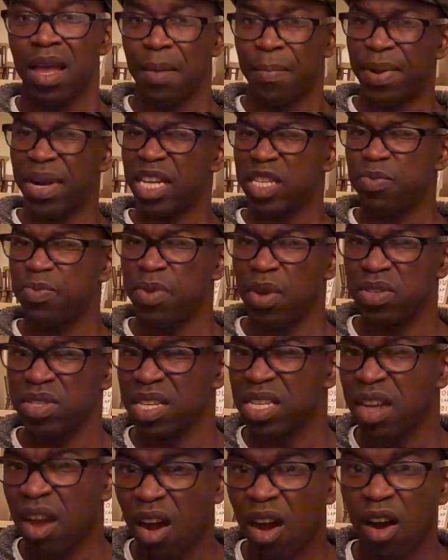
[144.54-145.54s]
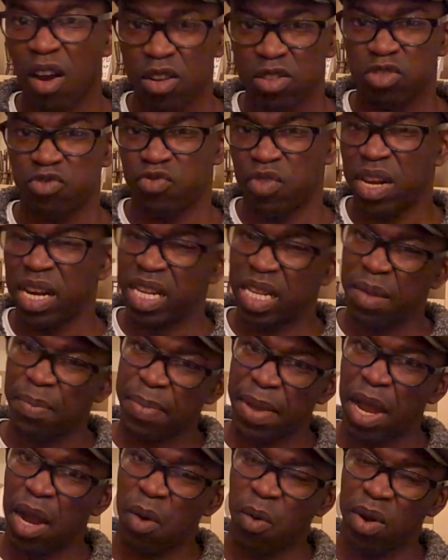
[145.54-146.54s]
But let's be honest, Khan's really the
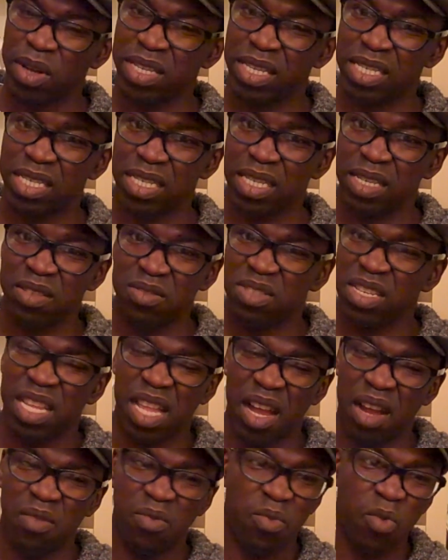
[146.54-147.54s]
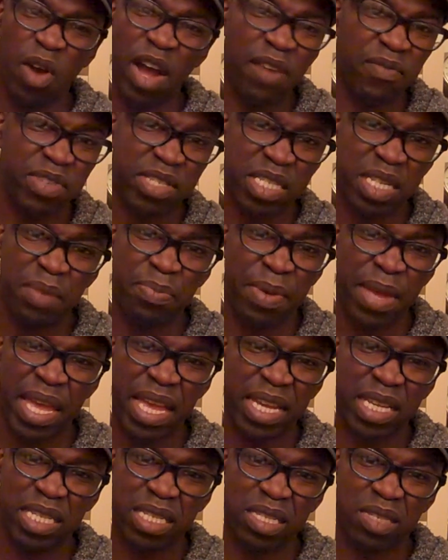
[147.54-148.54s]
better one, isn't he? You know, whatever she
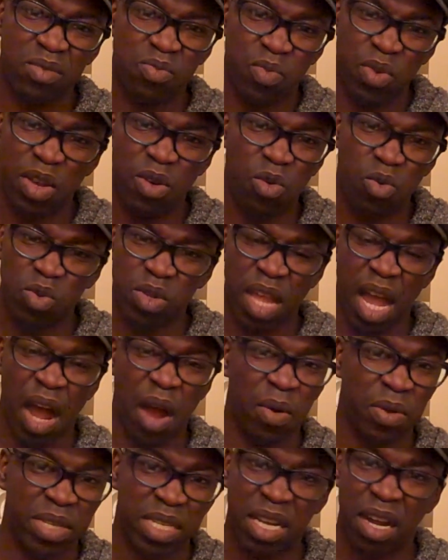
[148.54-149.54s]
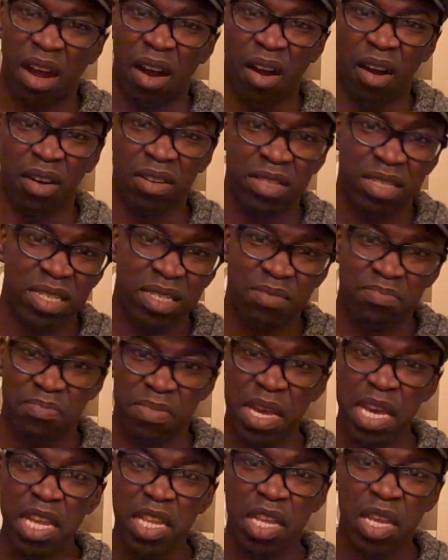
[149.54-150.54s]
picks, we all know it's Khan.
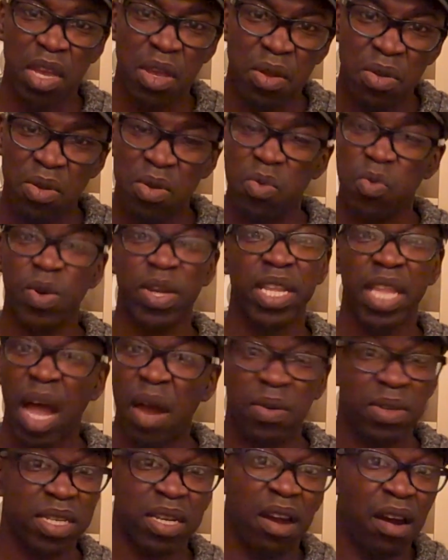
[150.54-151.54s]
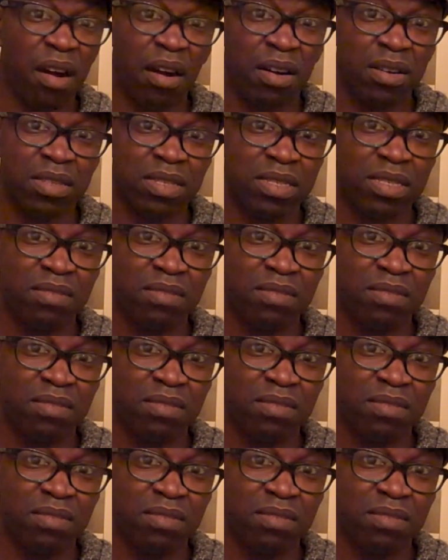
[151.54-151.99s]
Me and you, we know it's Khan.